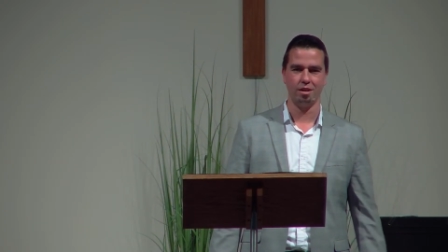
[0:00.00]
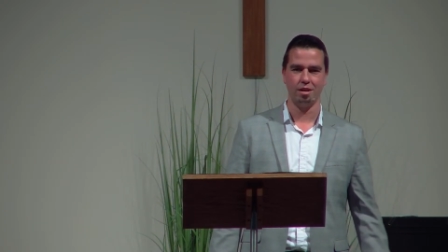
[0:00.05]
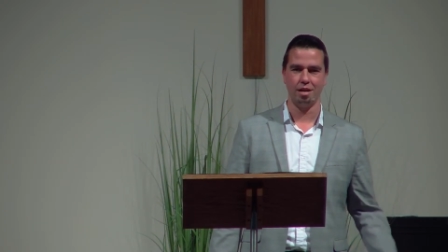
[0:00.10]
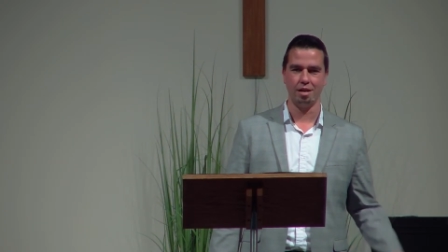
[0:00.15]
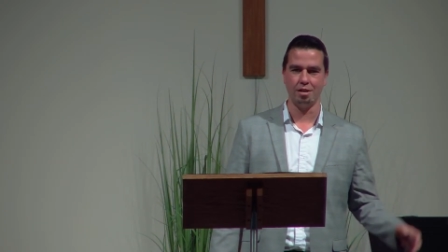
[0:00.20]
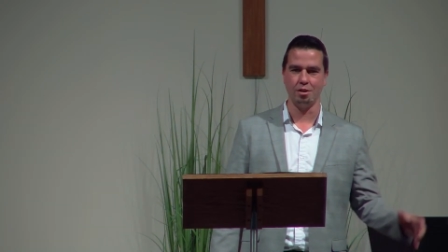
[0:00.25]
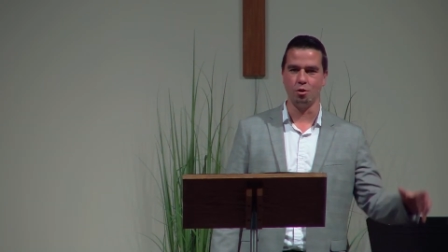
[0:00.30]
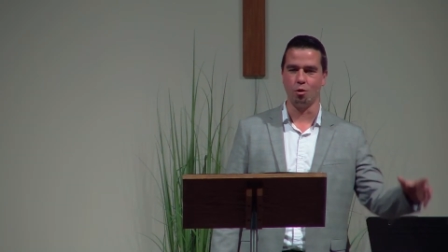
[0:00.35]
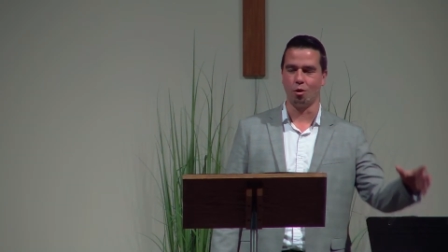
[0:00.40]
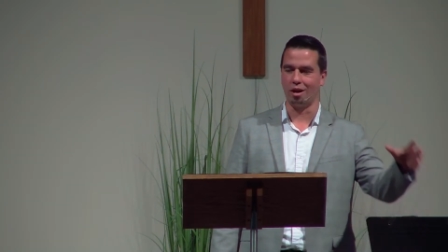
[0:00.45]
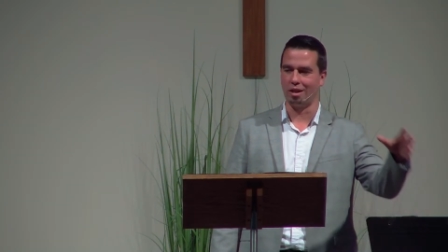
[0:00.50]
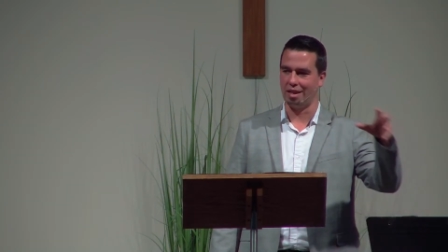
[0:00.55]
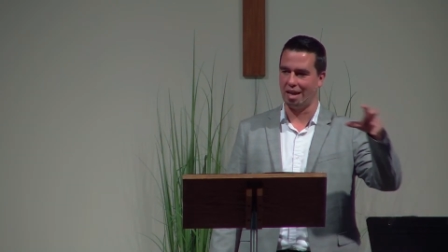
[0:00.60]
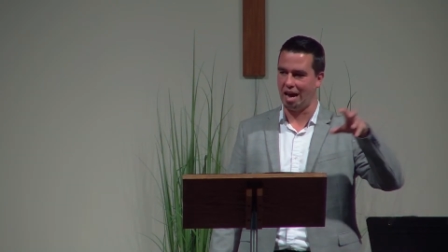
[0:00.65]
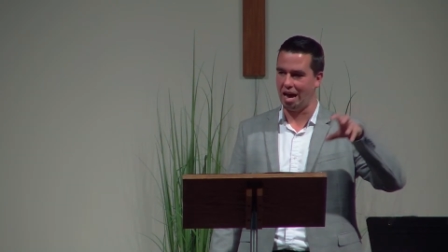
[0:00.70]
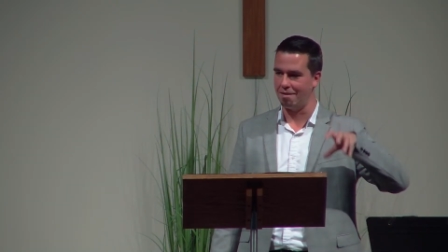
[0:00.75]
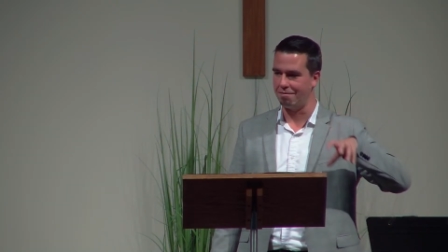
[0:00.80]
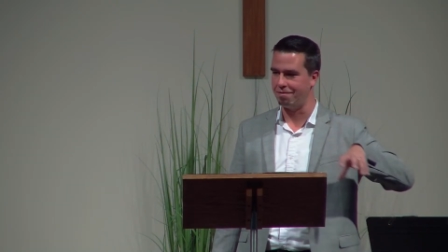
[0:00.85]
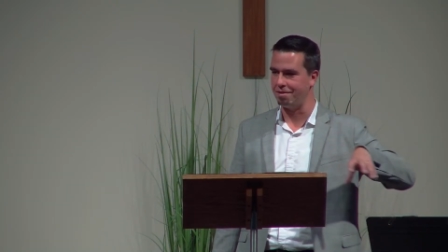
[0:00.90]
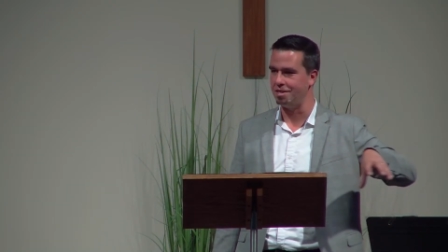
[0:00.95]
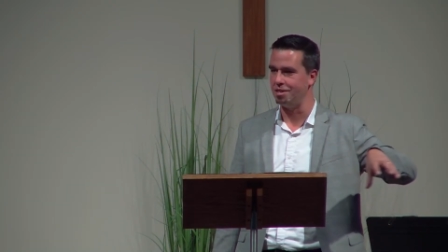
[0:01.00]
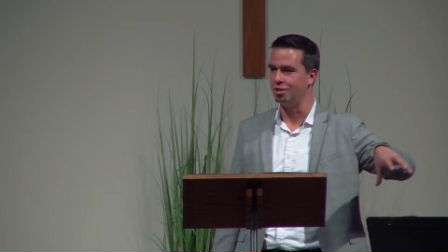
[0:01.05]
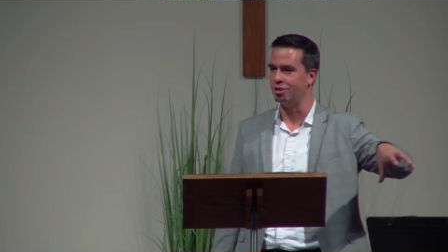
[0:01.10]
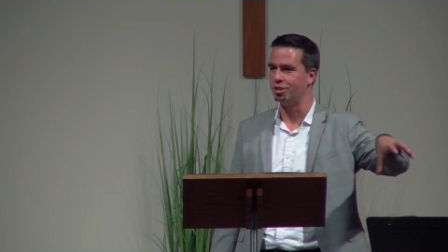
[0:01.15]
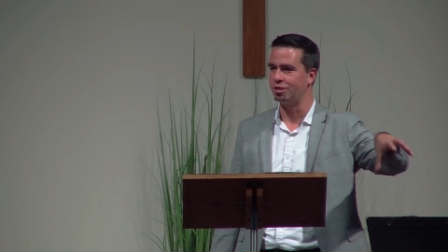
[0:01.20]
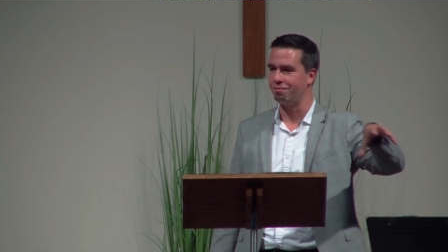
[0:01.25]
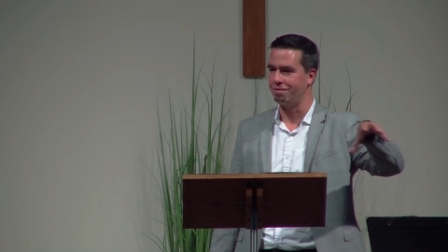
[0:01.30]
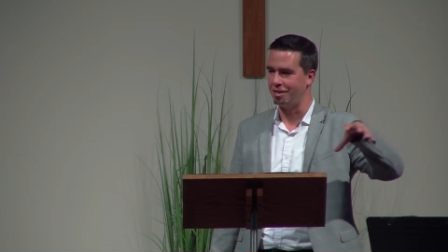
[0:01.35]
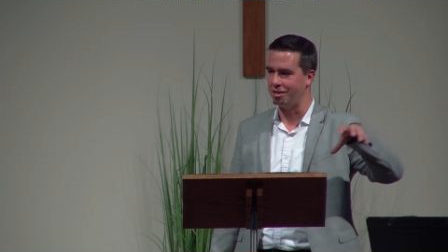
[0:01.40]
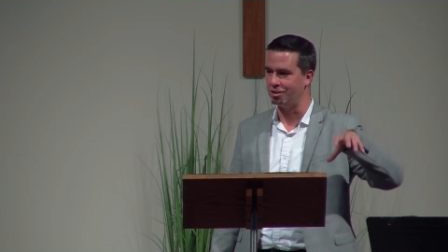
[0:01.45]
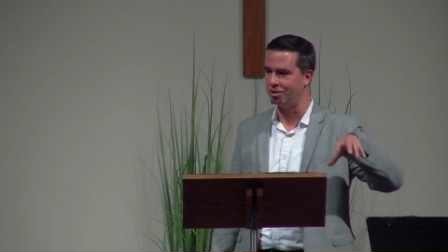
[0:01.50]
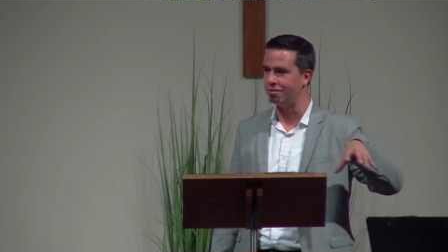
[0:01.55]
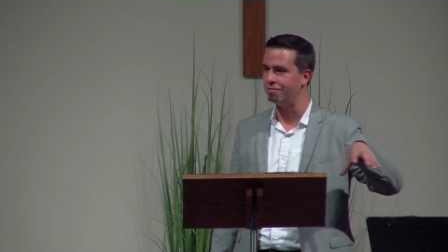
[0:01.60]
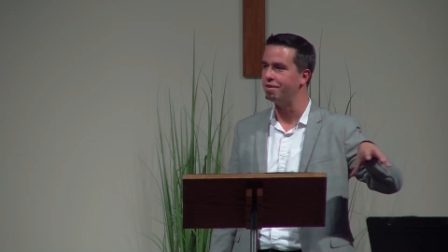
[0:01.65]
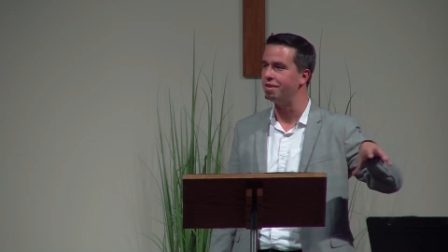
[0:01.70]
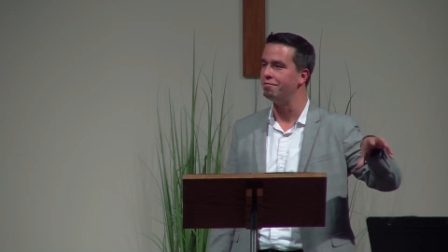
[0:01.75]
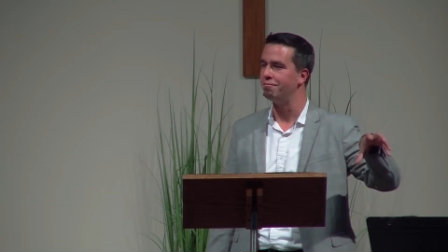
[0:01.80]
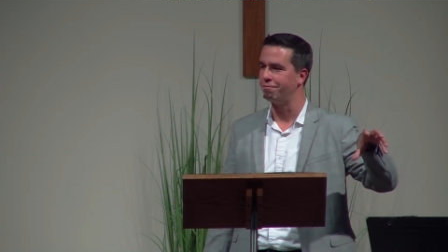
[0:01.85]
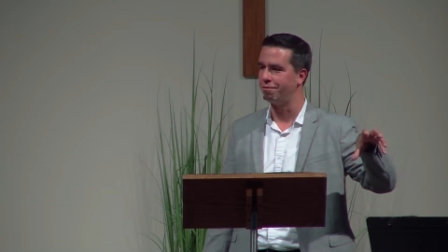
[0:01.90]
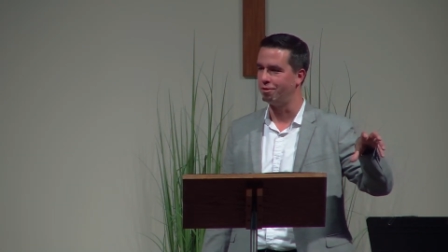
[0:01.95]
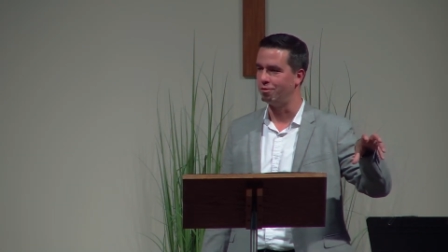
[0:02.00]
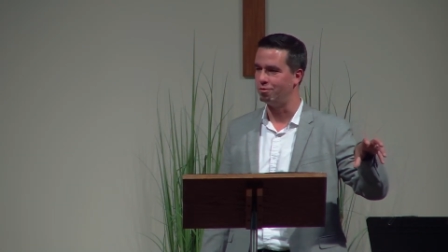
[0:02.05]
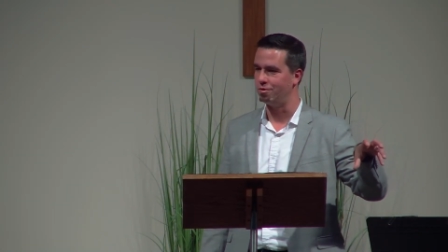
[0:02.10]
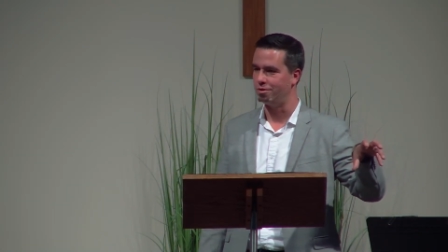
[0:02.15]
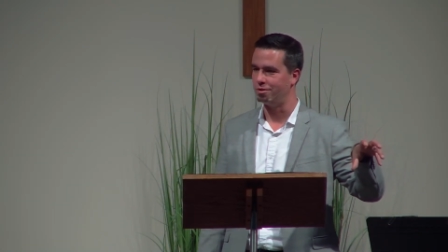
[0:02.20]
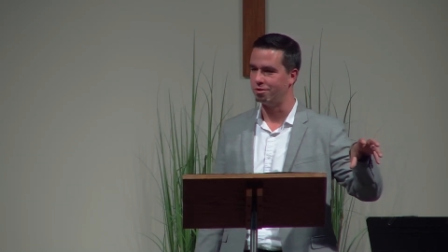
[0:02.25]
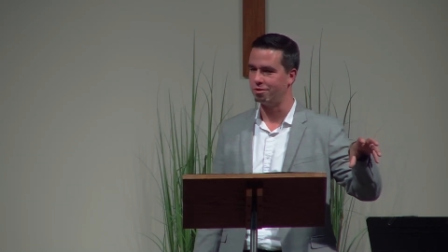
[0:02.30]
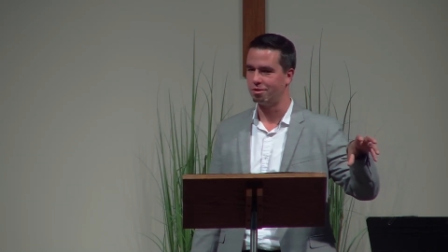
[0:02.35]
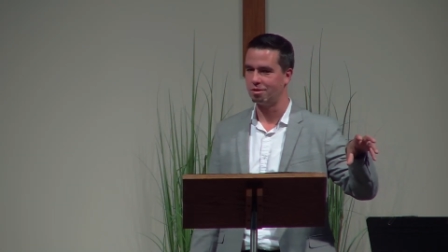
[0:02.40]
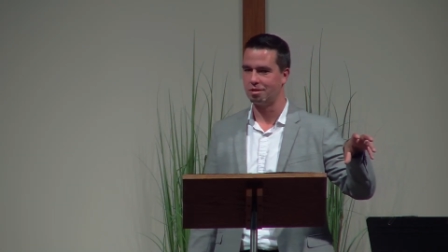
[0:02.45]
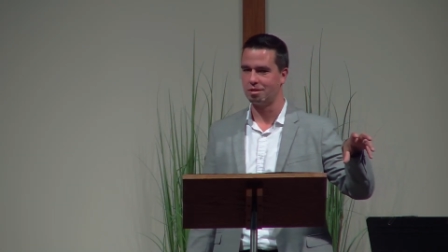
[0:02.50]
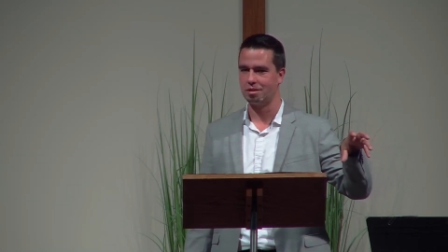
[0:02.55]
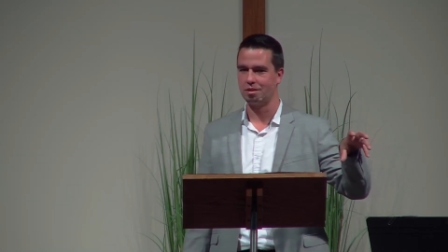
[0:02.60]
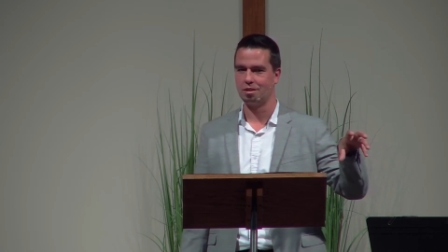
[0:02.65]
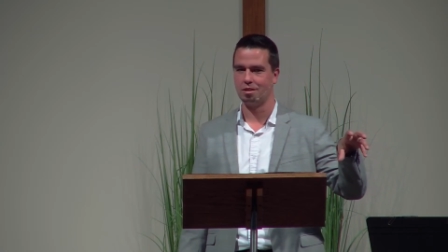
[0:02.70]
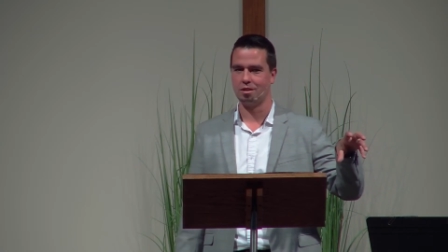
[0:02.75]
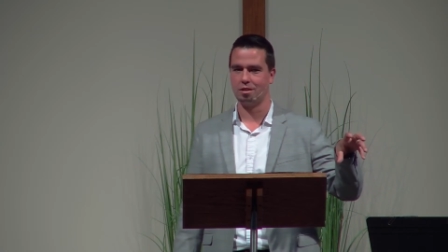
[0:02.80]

in your life, in your spheres of influence?